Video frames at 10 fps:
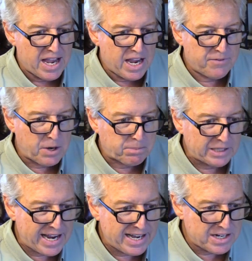If you're
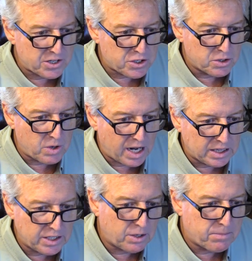planning to do a
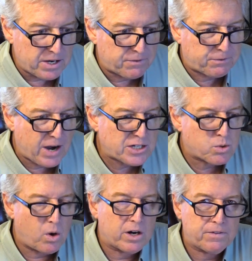little bit of
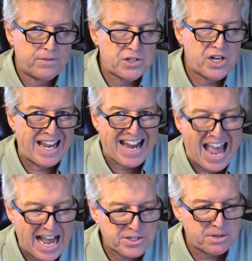freshwater fishing at
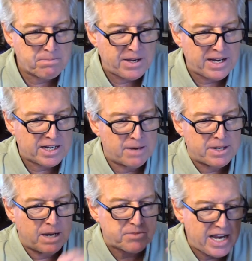Assanpink
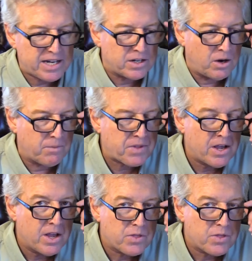coming up, take note.